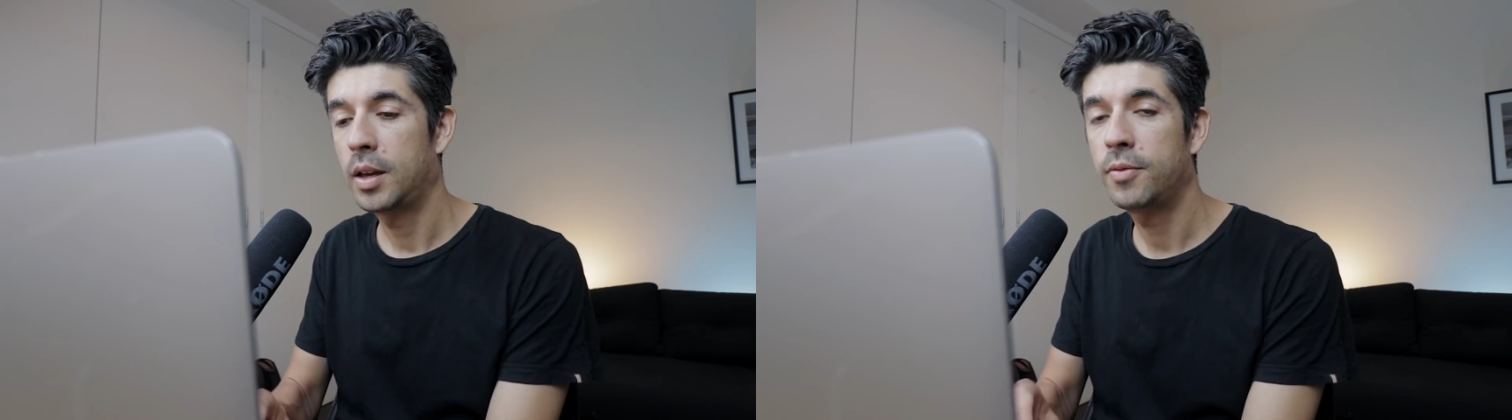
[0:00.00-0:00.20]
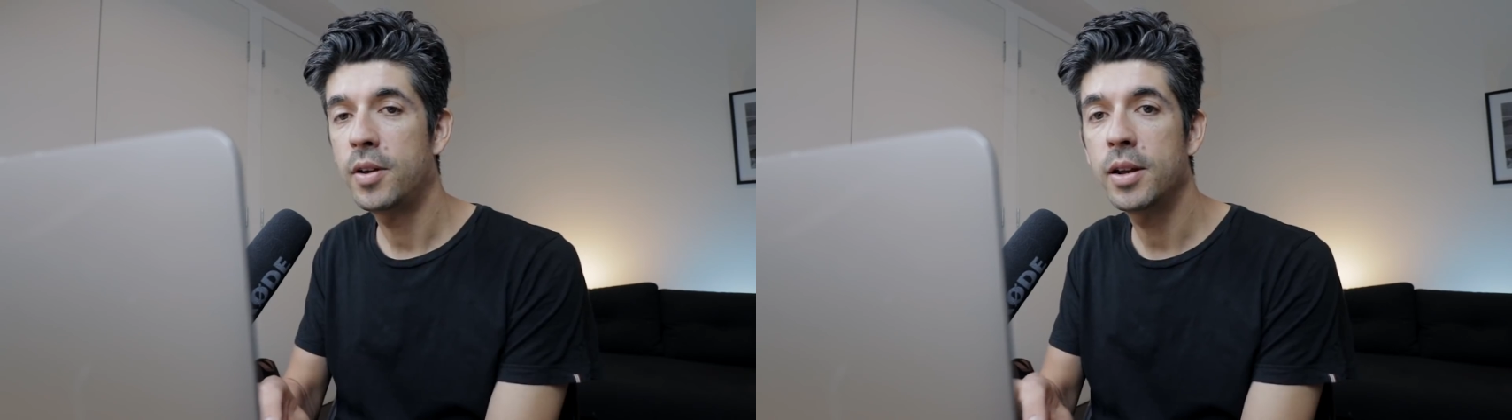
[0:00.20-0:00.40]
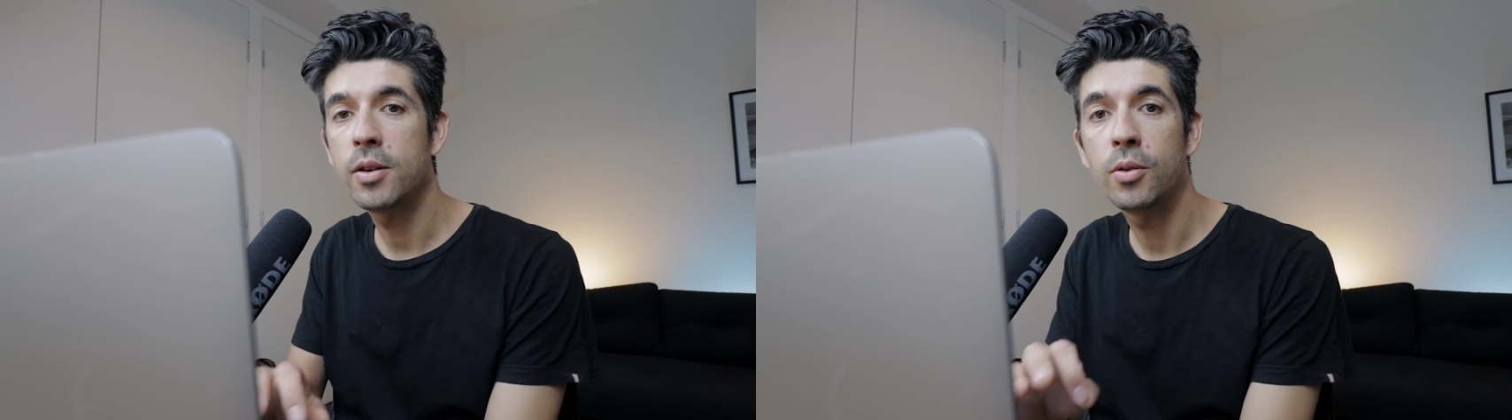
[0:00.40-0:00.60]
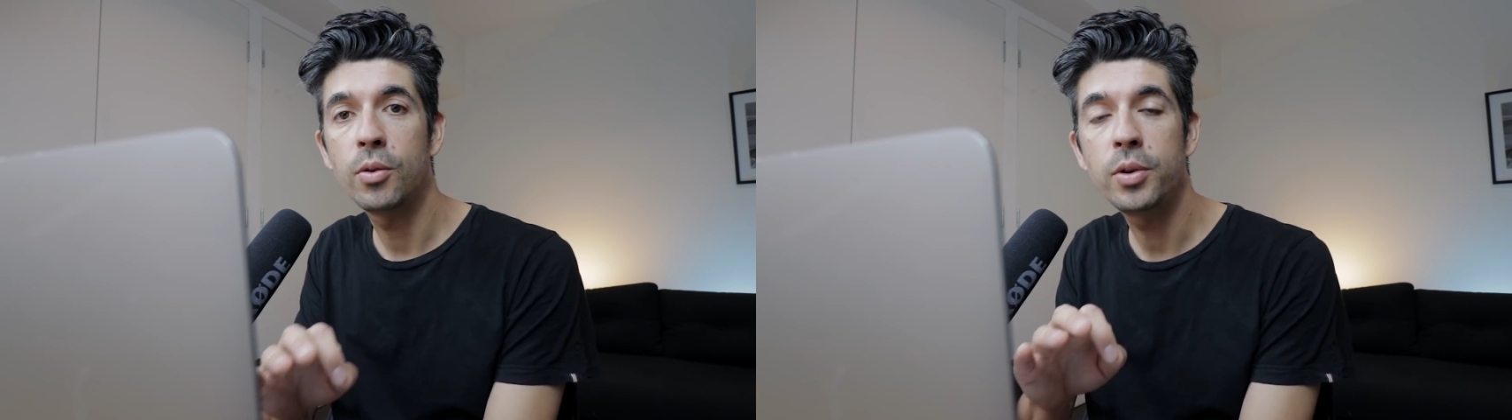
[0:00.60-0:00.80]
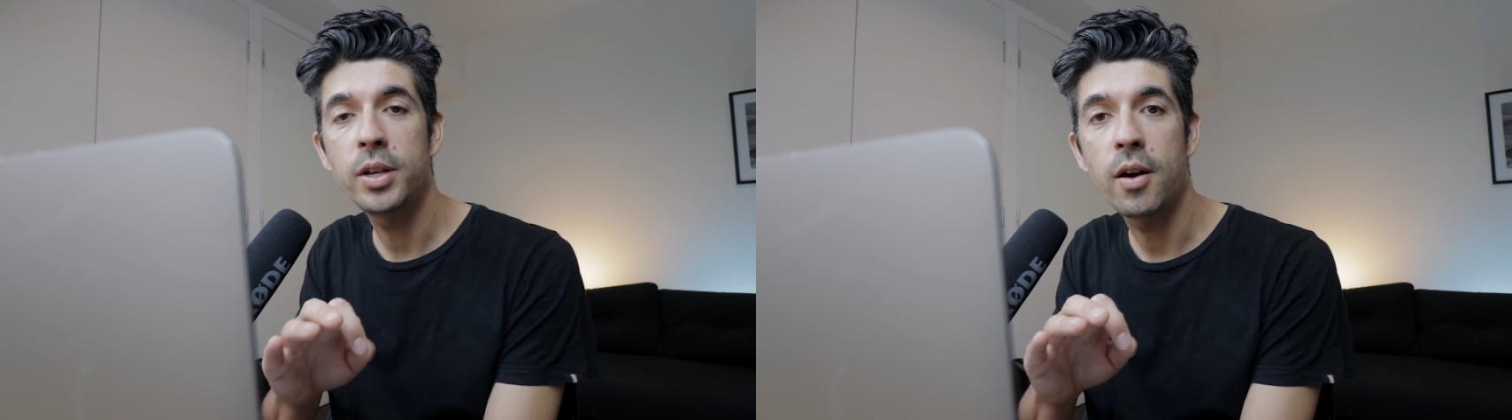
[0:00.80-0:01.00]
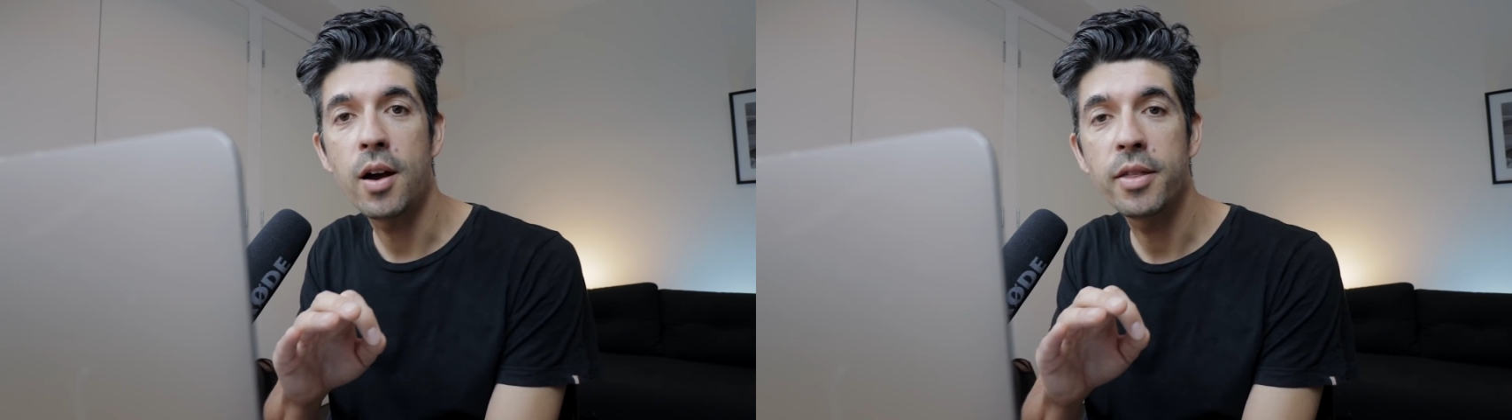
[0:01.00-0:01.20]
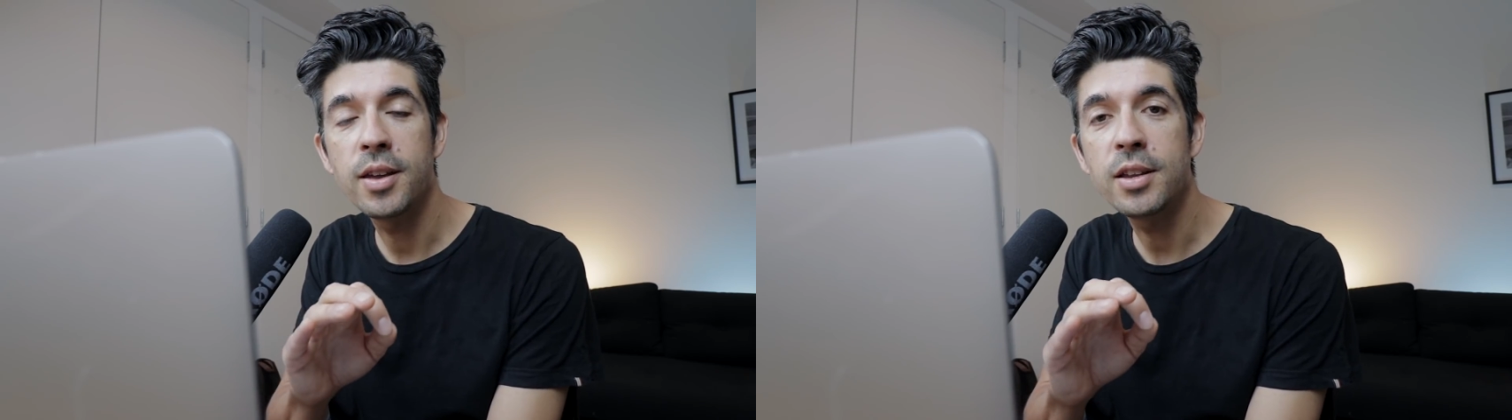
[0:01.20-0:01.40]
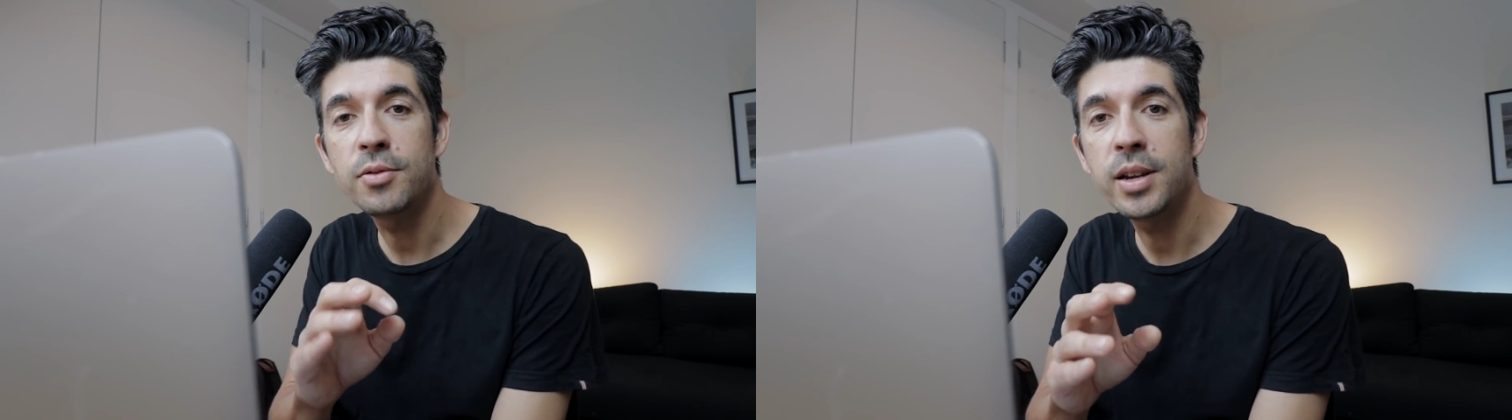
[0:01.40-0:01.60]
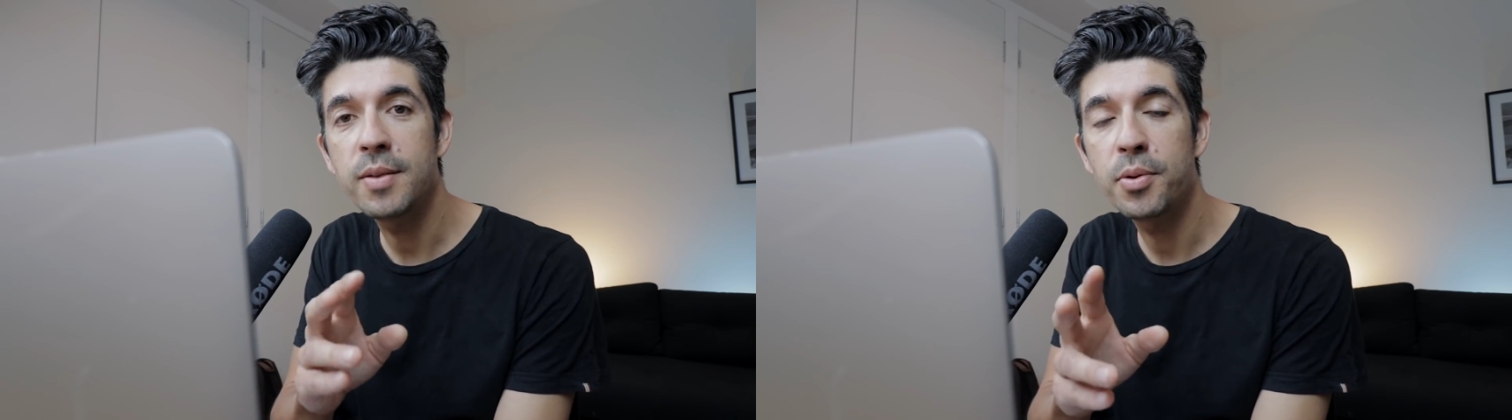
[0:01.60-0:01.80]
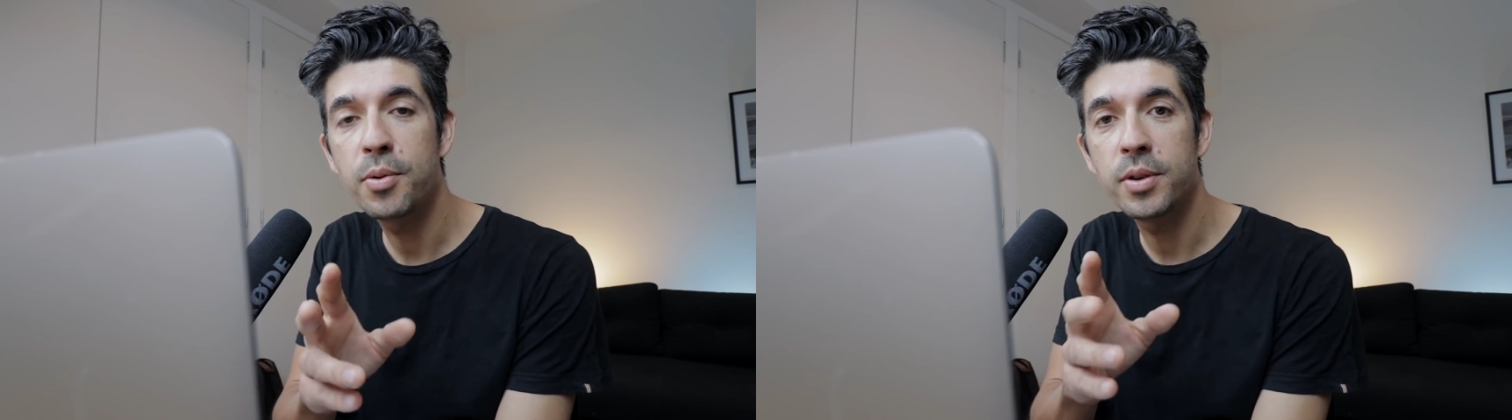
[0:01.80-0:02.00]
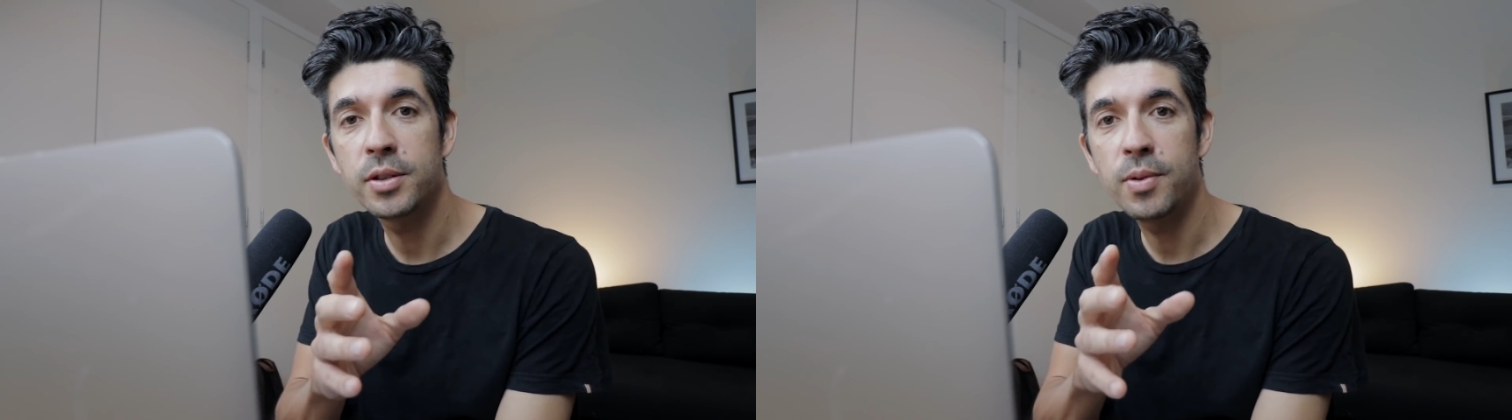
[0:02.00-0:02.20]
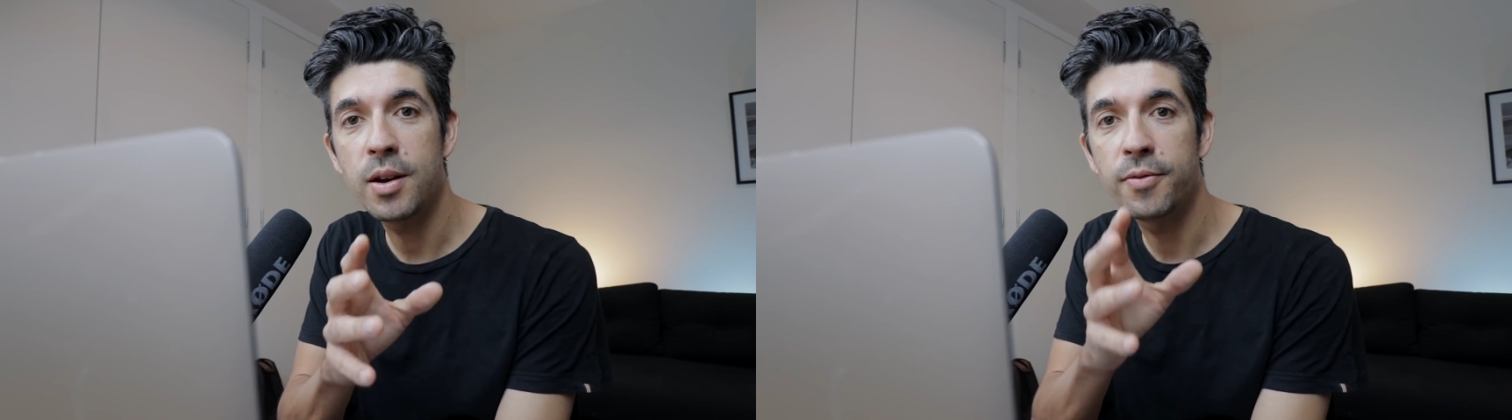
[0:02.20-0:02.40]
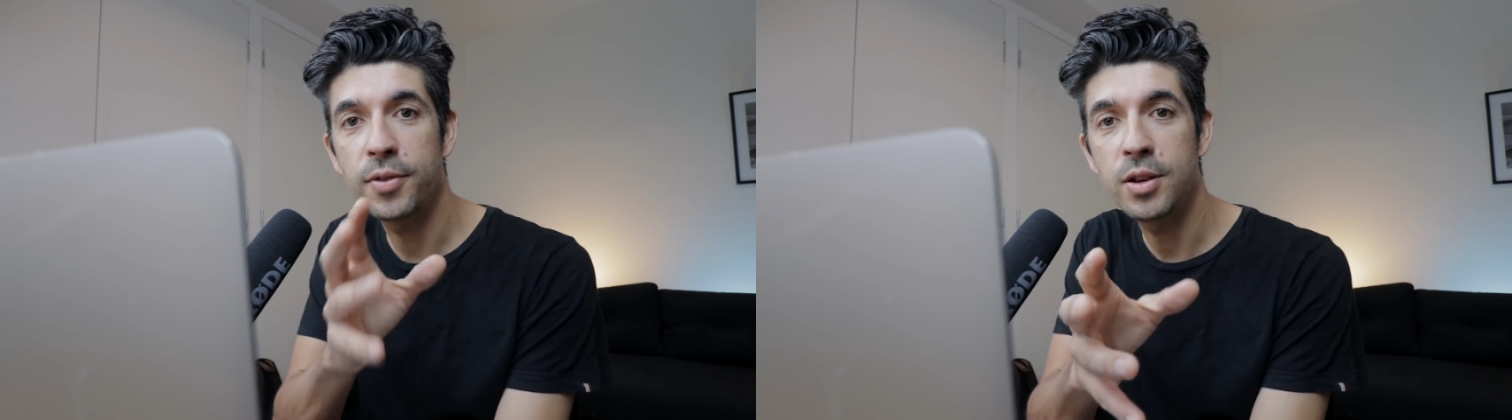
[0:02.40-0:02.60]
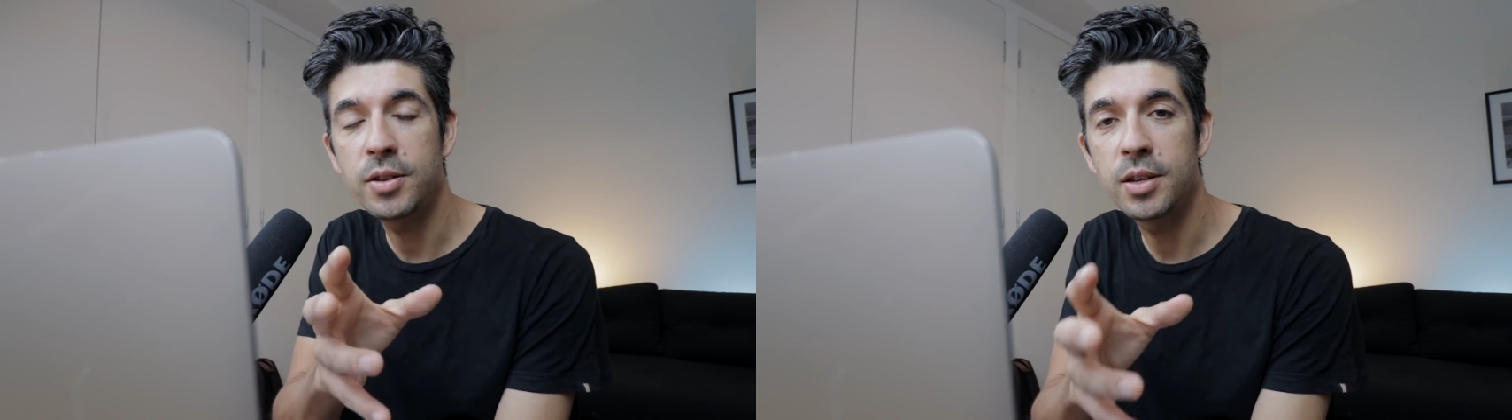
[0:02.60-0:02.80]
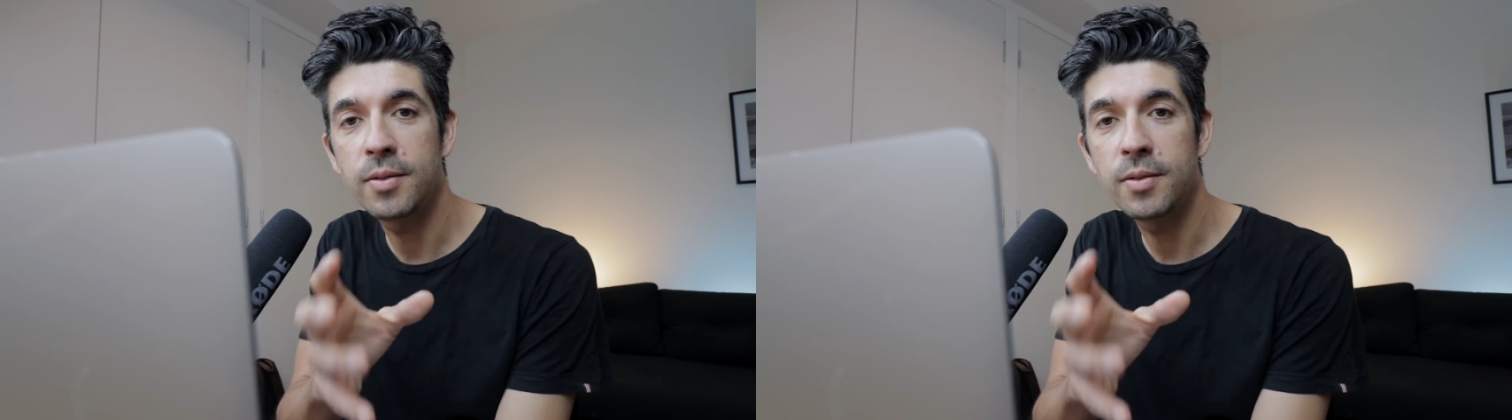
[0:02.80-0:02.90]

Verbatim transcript: And finally on audio, I think it's really important as well for you to